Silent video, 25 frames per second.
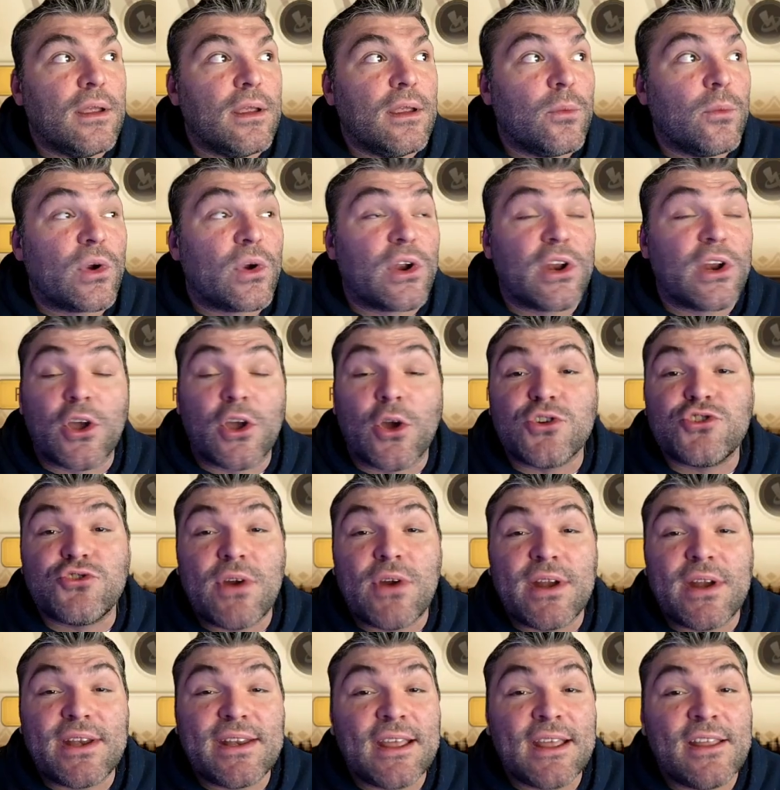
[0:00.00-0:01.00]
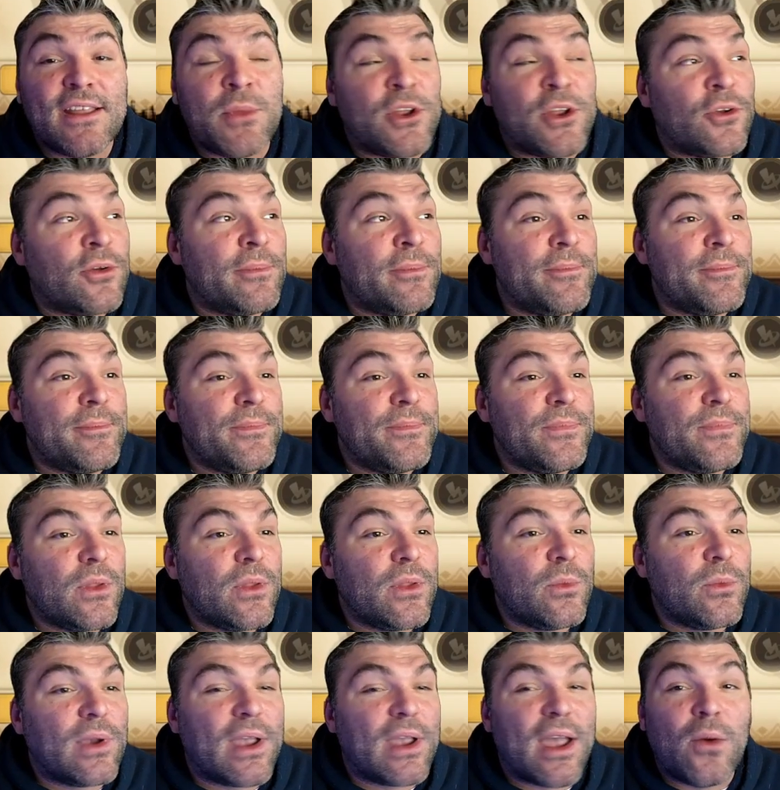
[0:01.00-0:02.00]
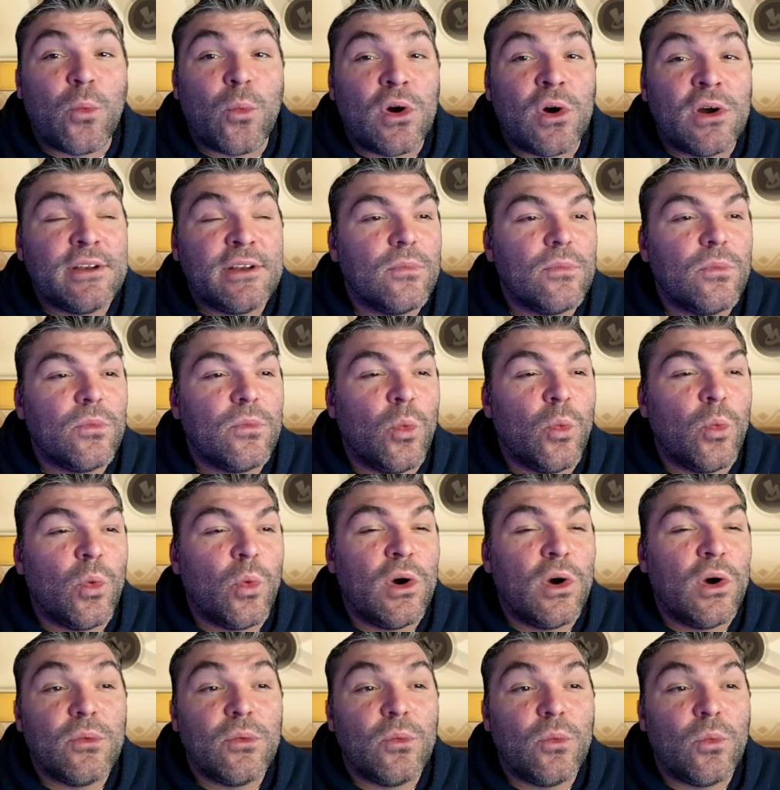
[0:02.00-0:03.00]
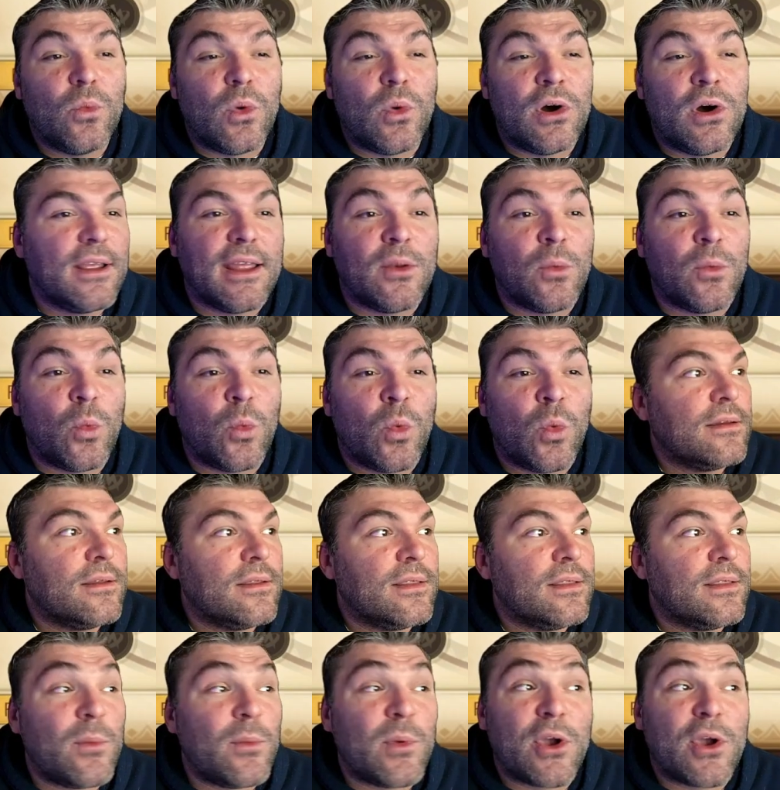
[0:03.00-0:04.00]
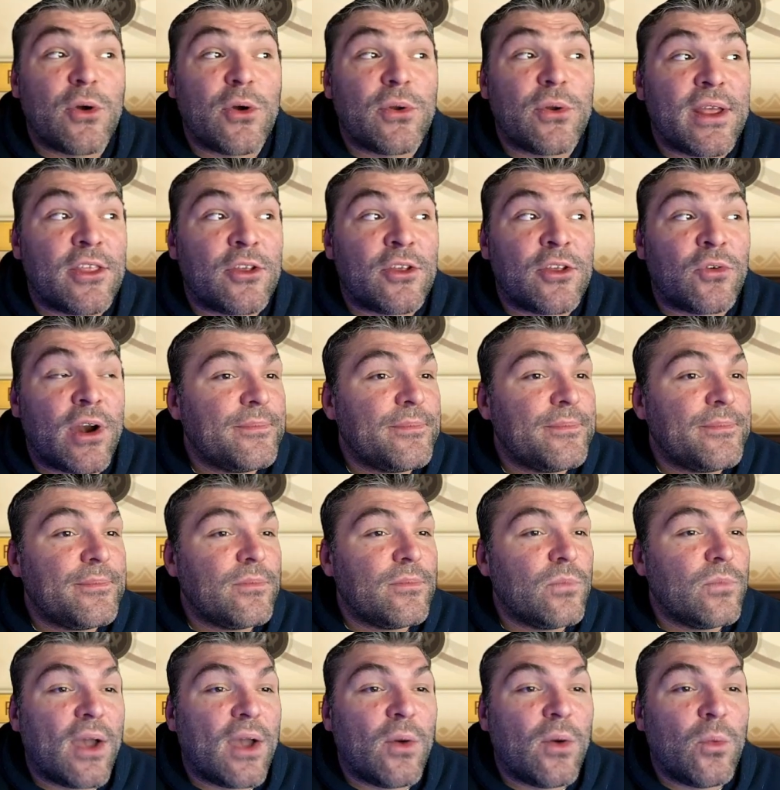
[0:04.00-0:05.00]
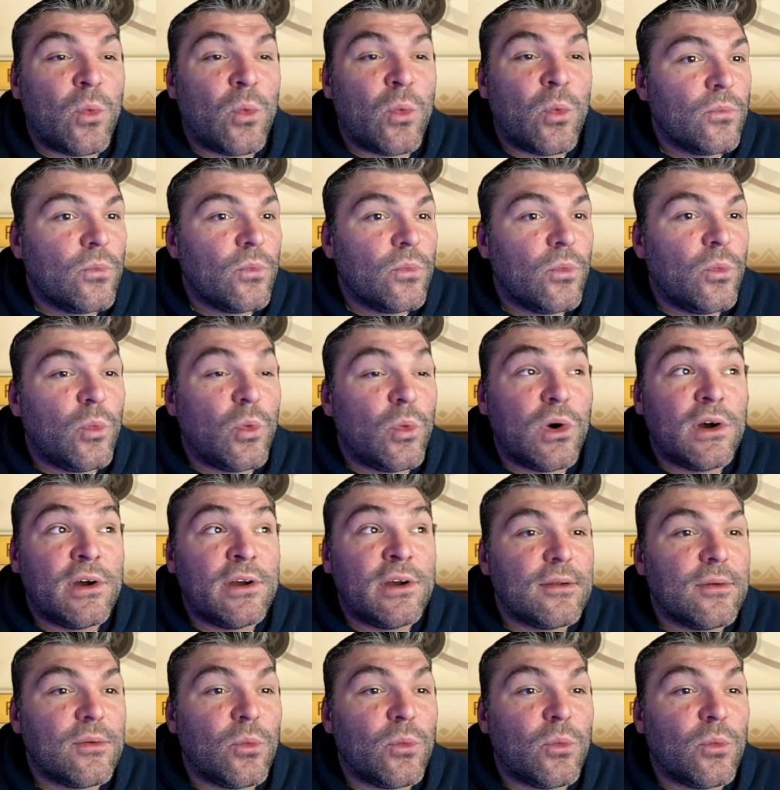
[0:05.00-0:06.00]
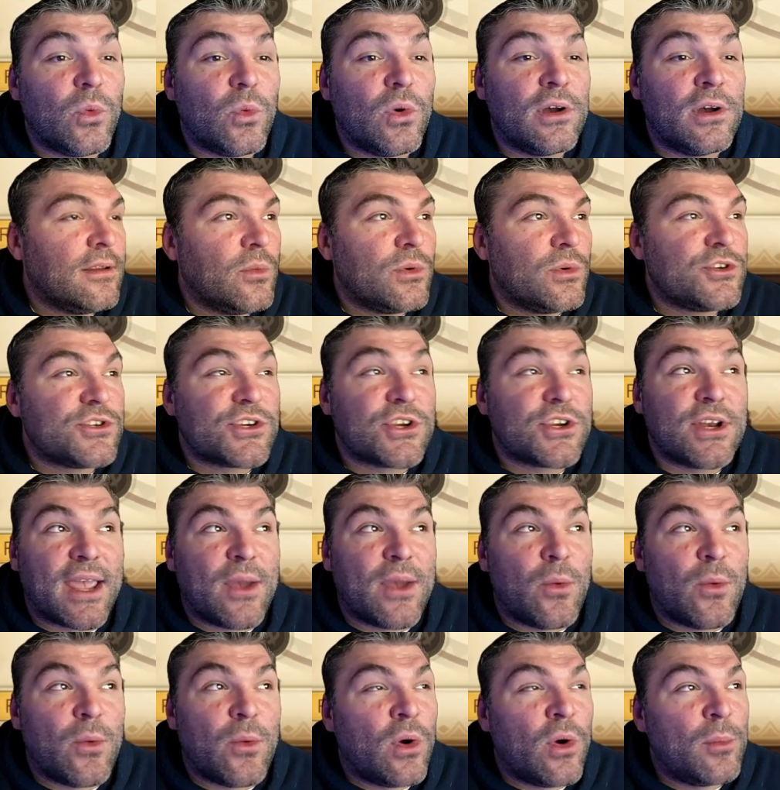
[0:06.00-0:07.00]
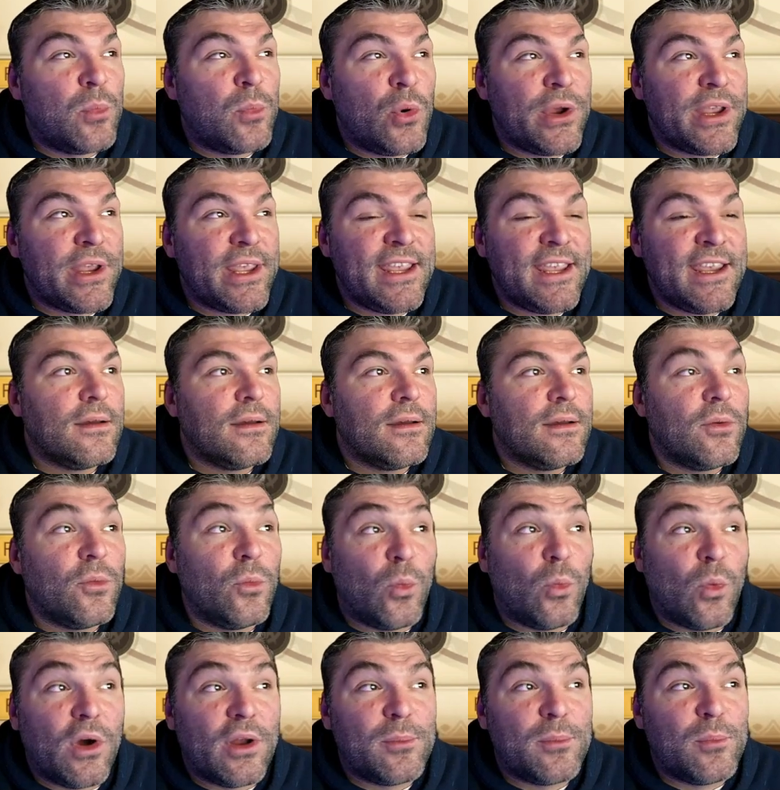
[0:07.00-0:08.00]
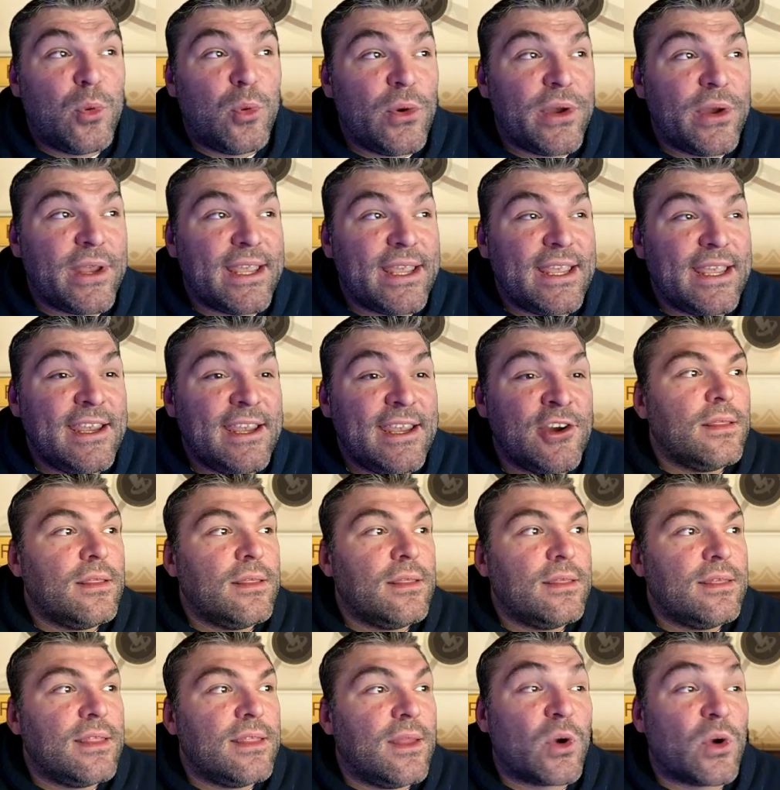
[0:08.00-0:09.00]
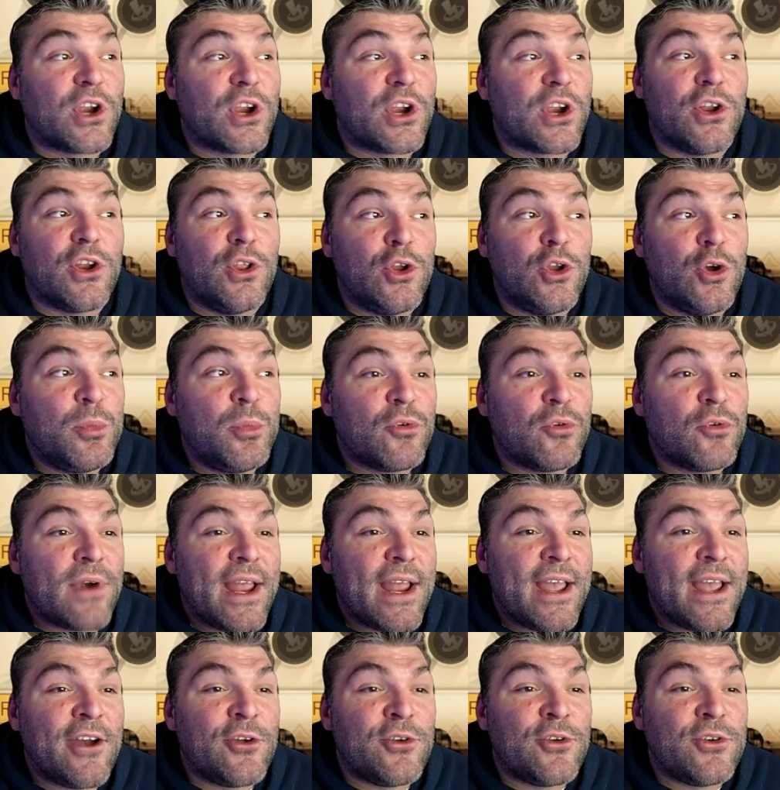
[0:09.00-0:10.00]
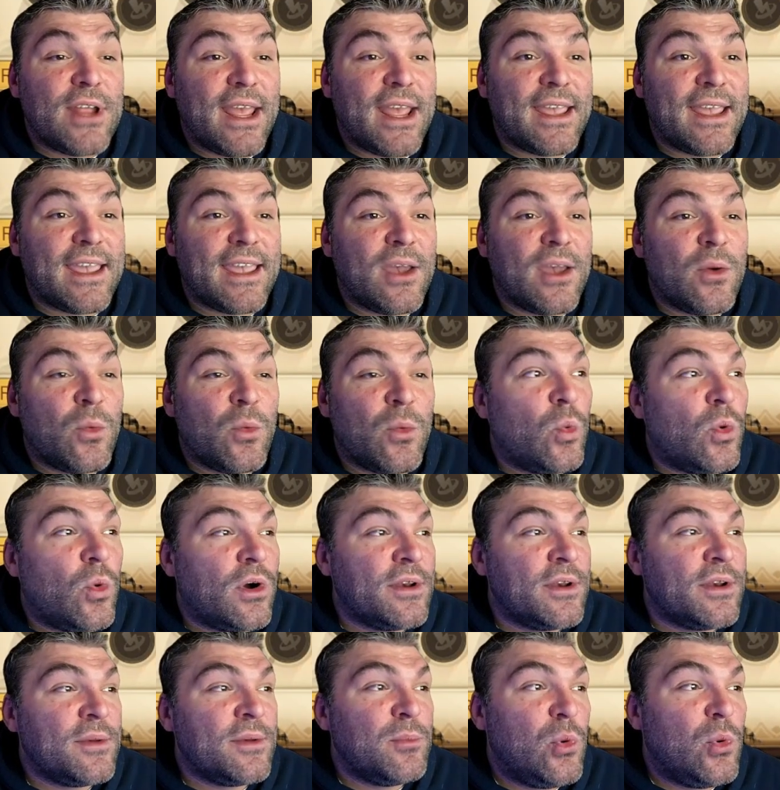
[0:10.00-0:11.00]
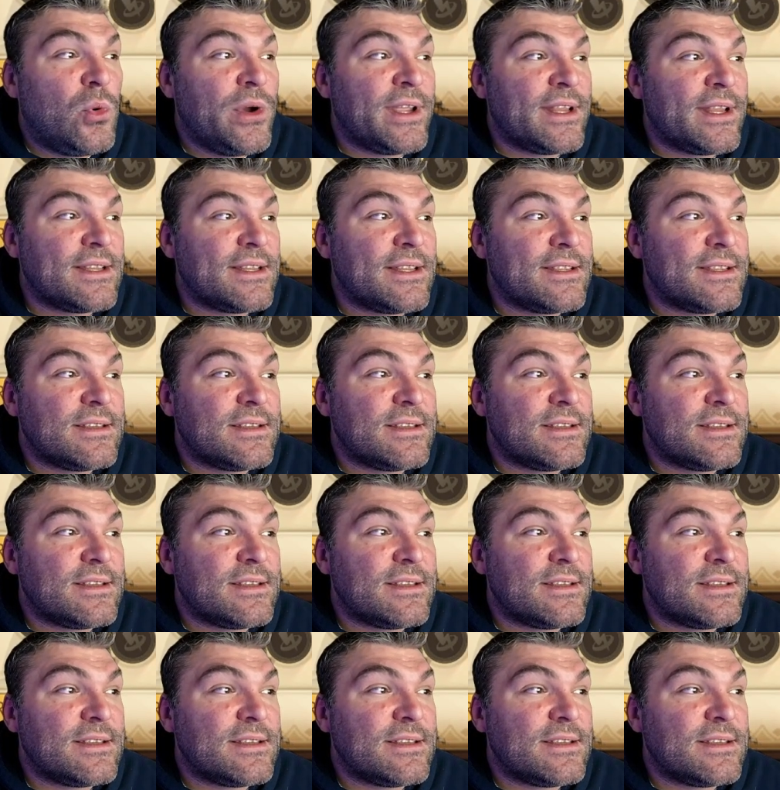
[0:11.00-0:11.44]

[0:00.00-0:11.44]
gonna go straight down the middle. We got 1, 1, 1, 1, and we go down to the right. We got 1, 1, 1. Just gonna get 1 point here, 1 point here. Then we're gonna loop around and get 1 point